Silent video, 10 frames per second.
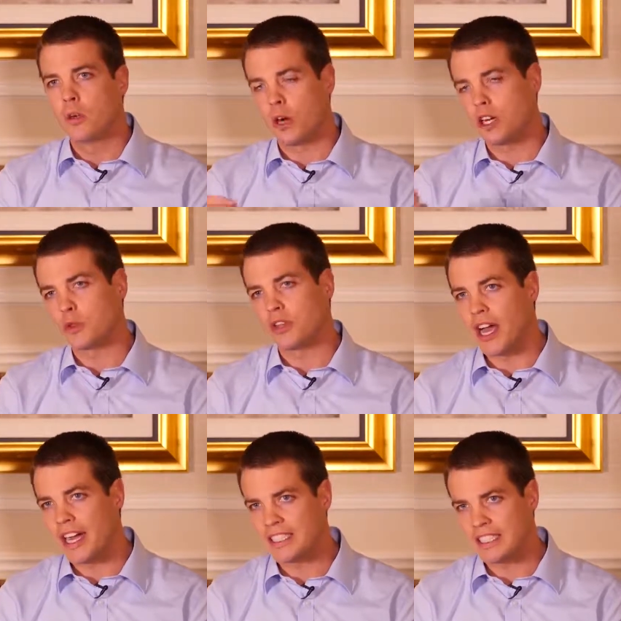Whereas with
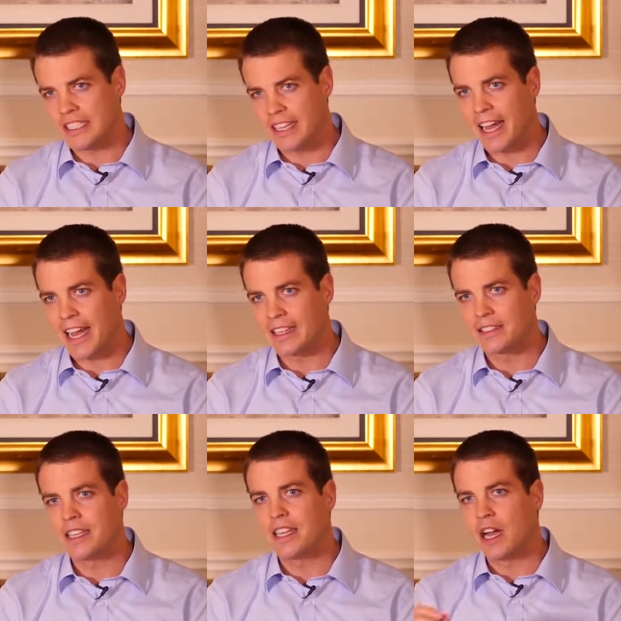hydrogen
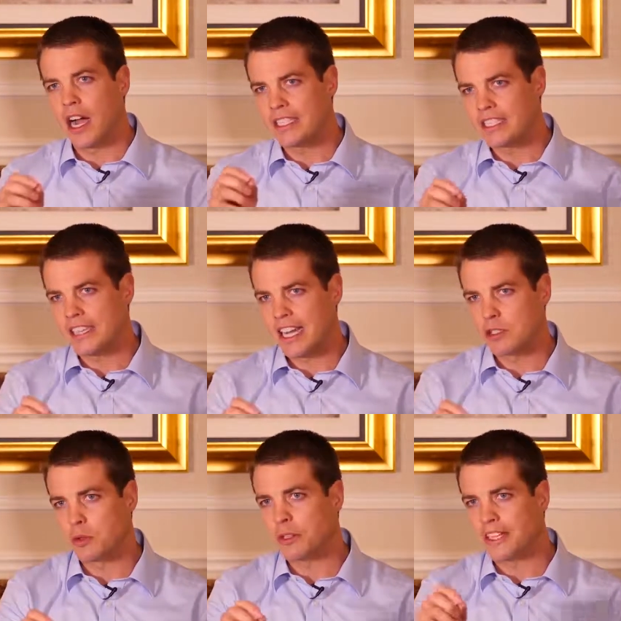gas
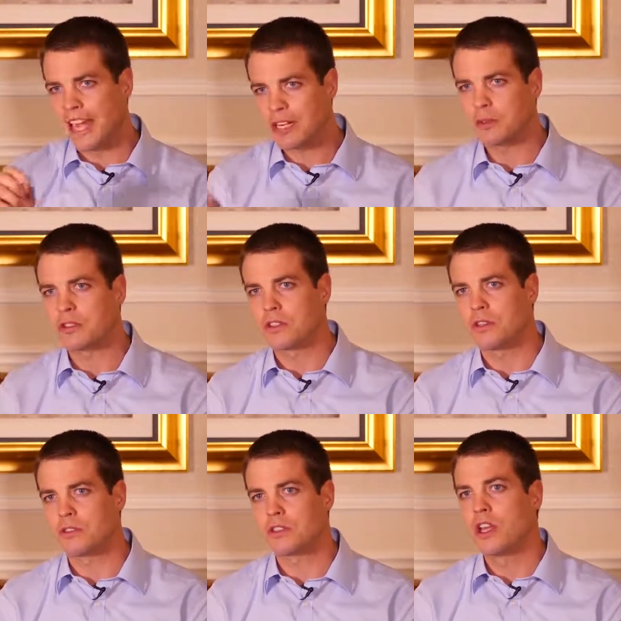will react with
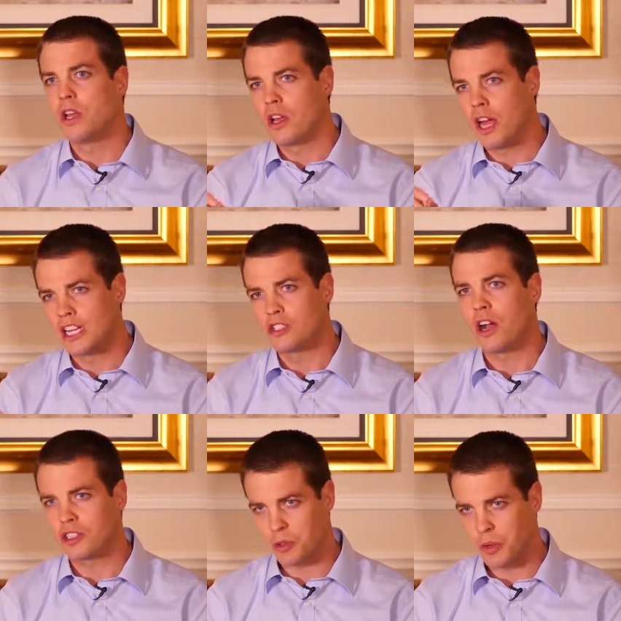those
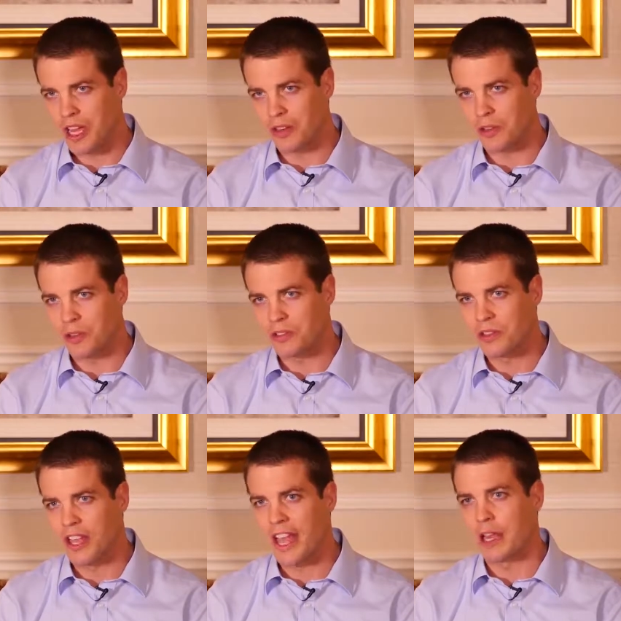hydroxyl
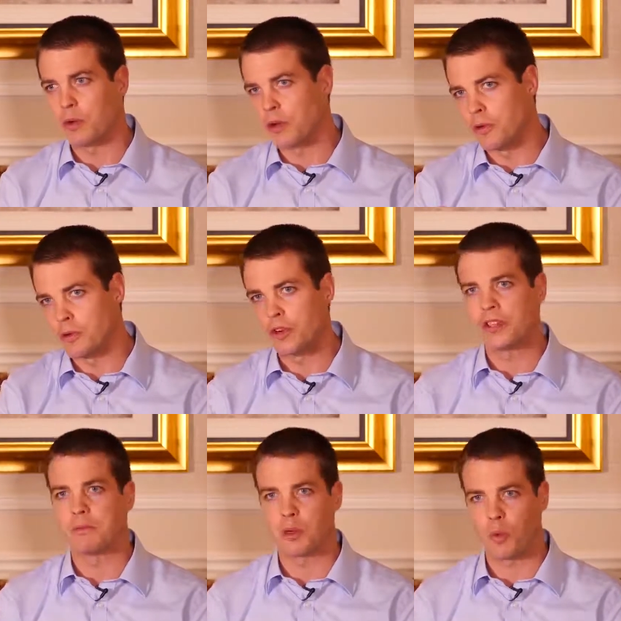radicals and will
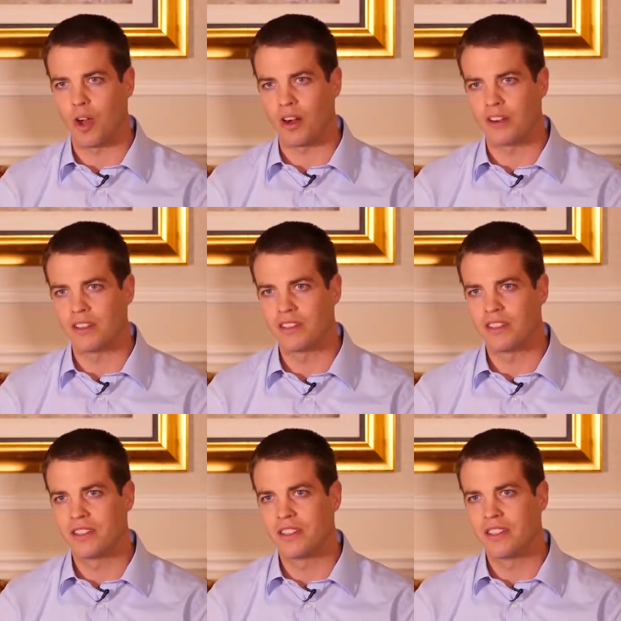convert them to water.
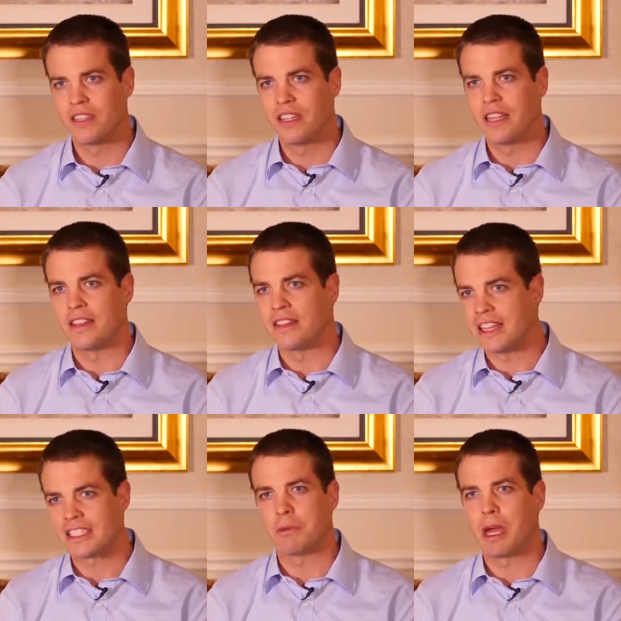And
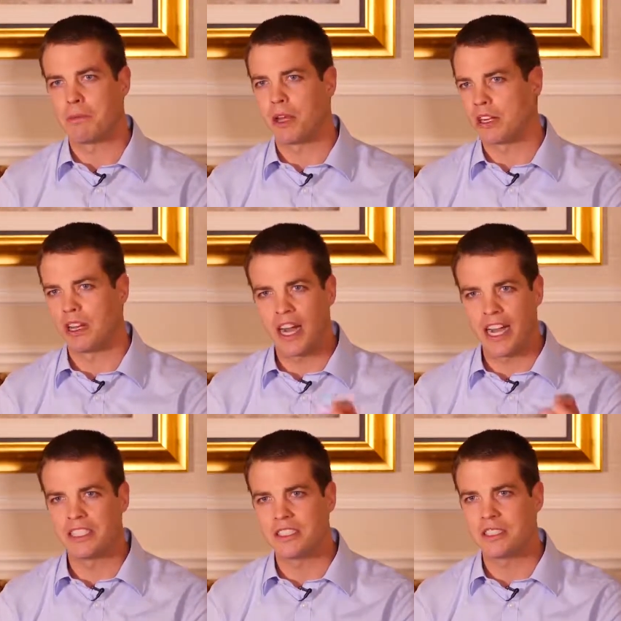that's the byproduct.
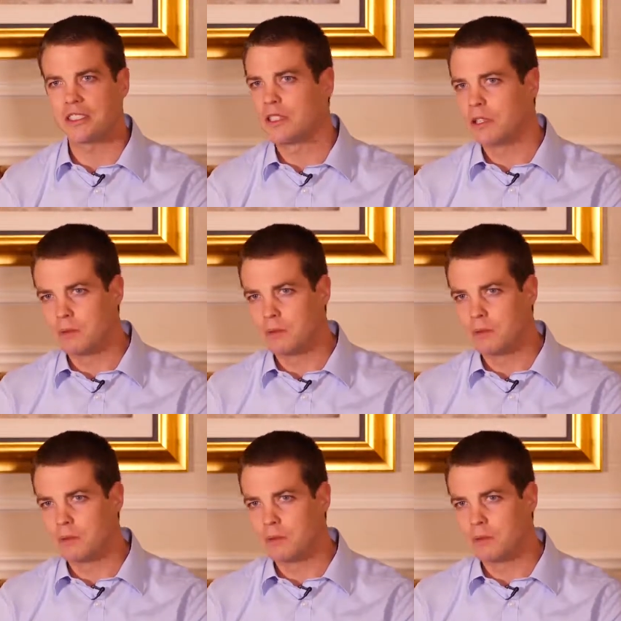Hydrogen